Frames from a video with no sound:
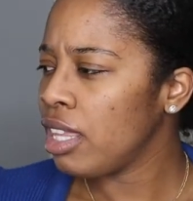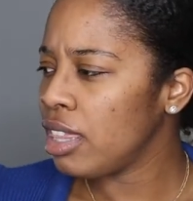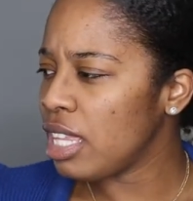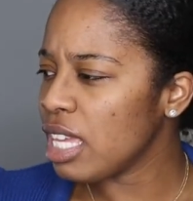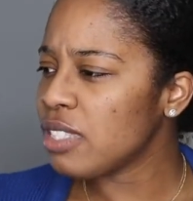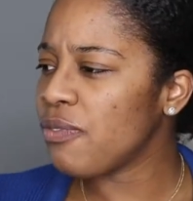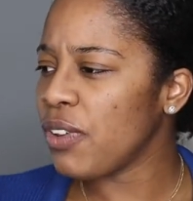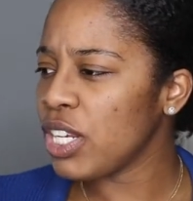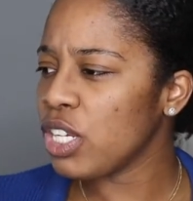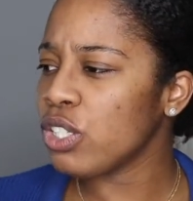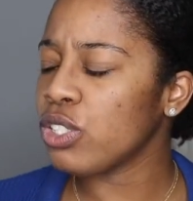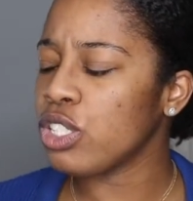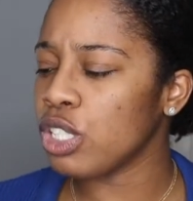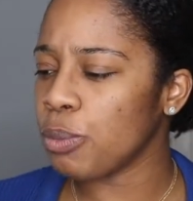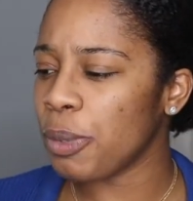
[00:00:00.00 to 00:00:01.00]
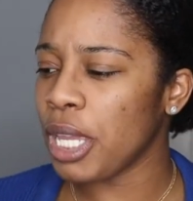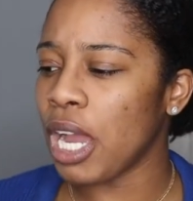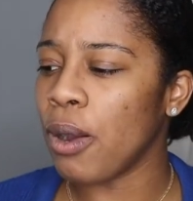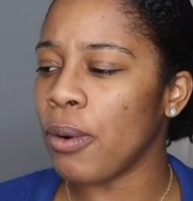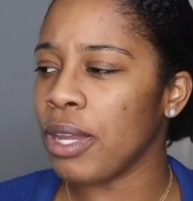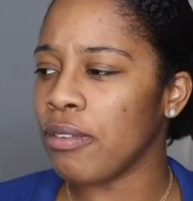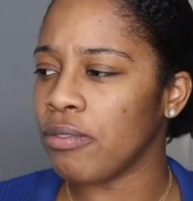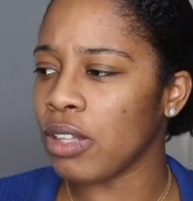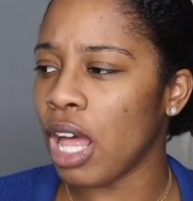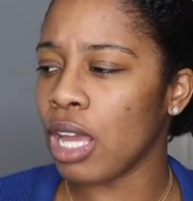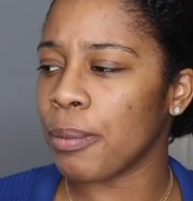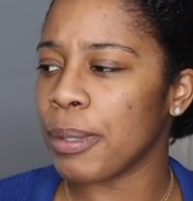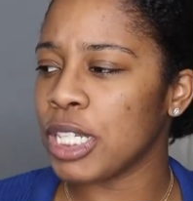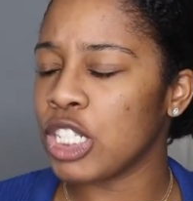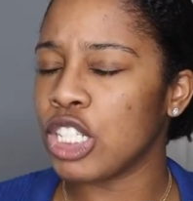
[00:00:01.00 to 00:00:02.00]
This video should be out and
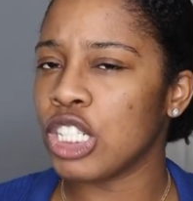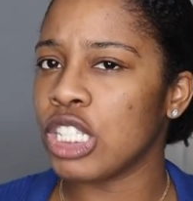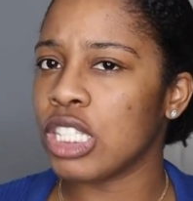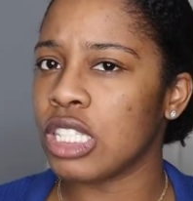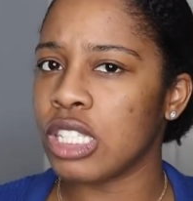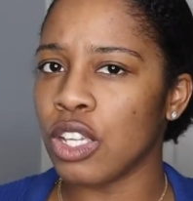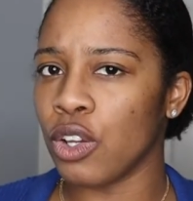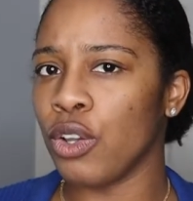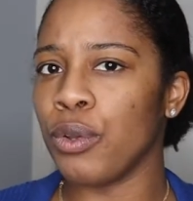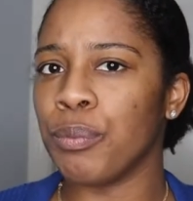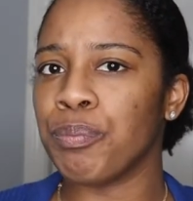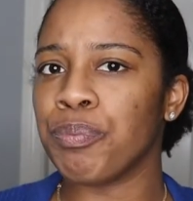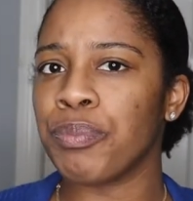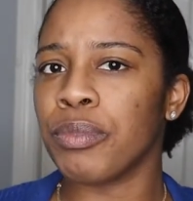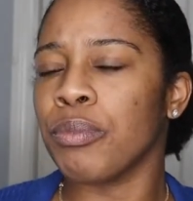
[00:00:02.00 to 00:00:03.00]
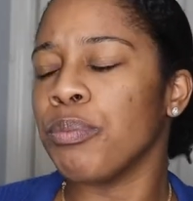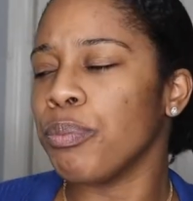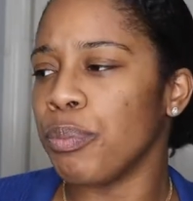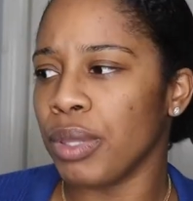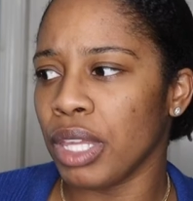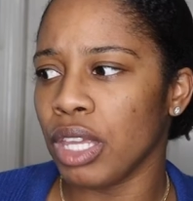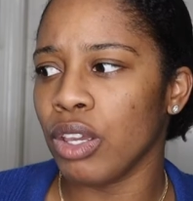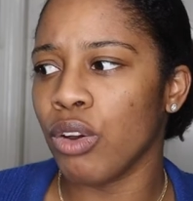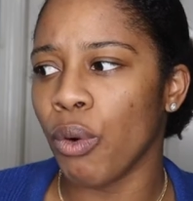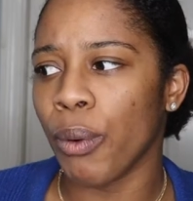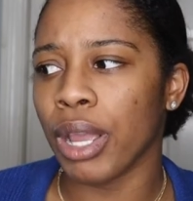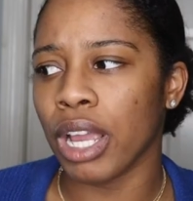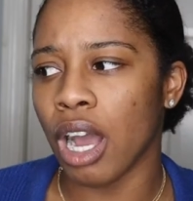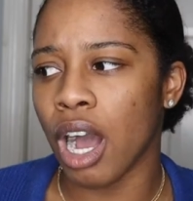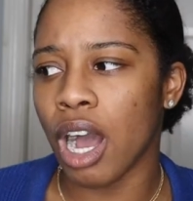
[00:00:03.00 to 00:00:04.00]
Vlogmas should still be
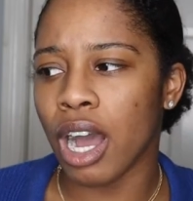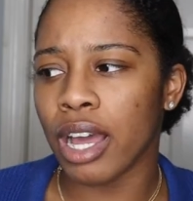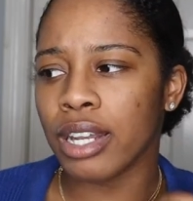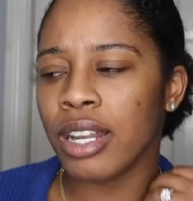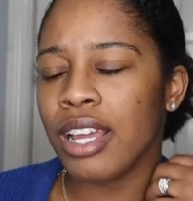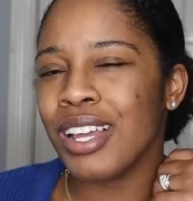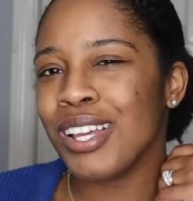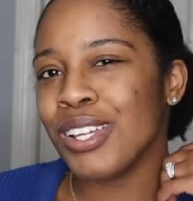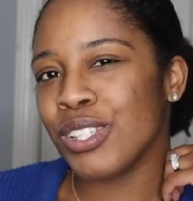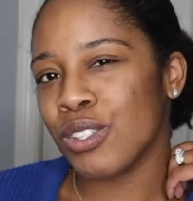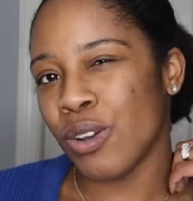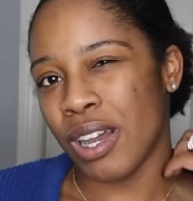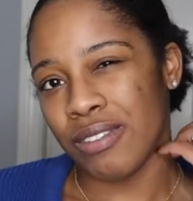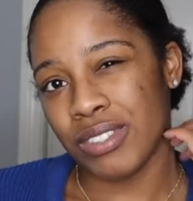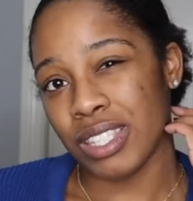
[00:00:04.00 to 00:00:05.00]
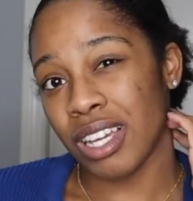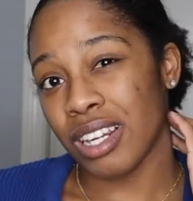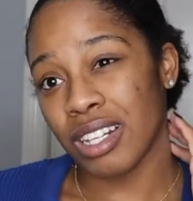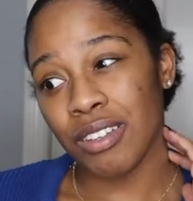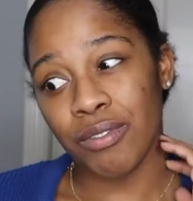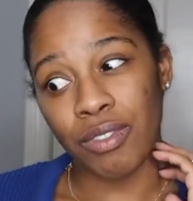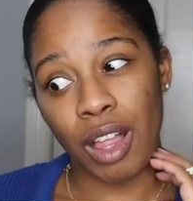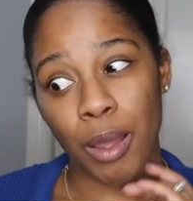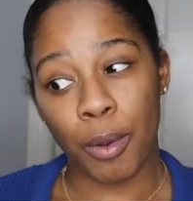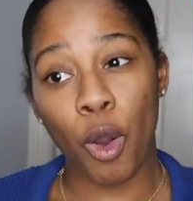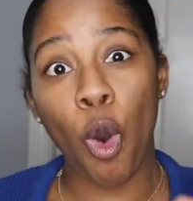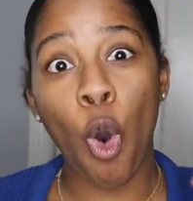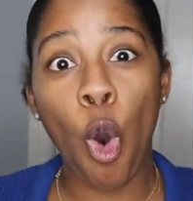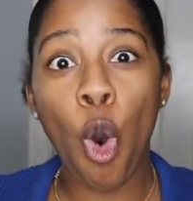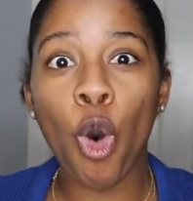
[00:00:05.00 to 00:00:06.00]
going on. So I've started
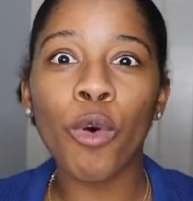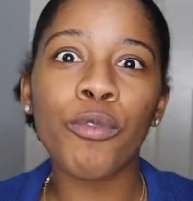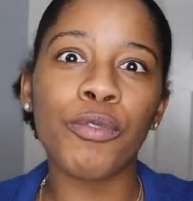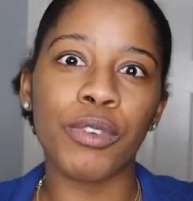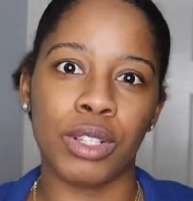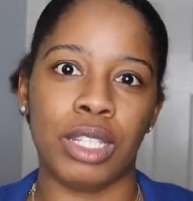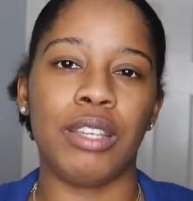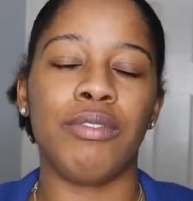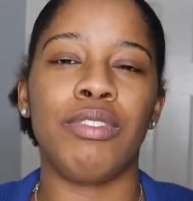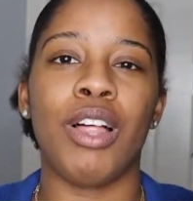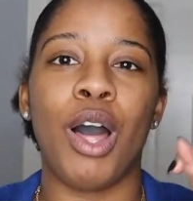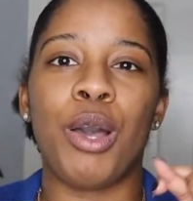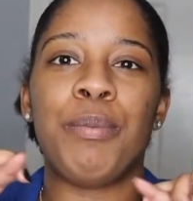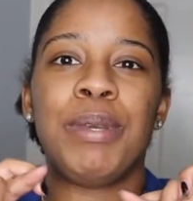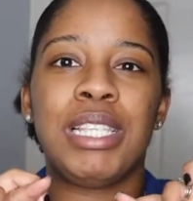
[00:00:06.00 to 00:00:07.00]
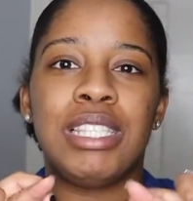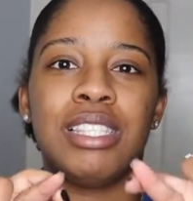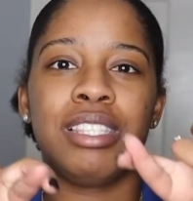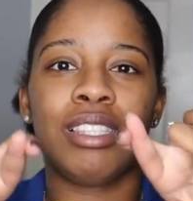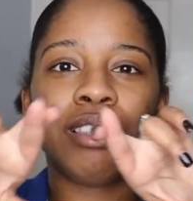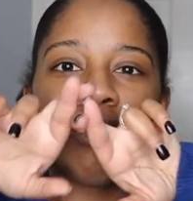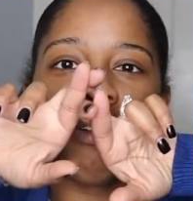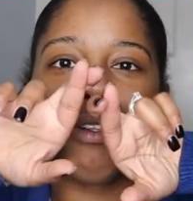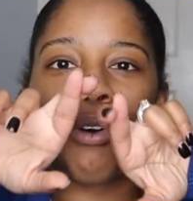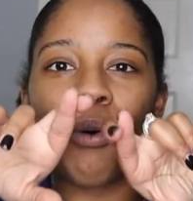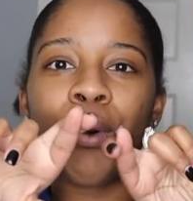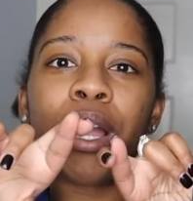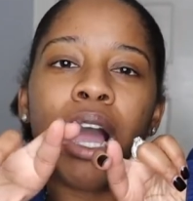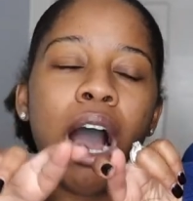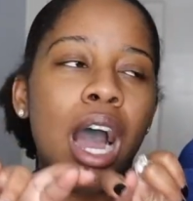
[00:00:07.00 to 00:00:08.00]
hopefully Vlogmas is still going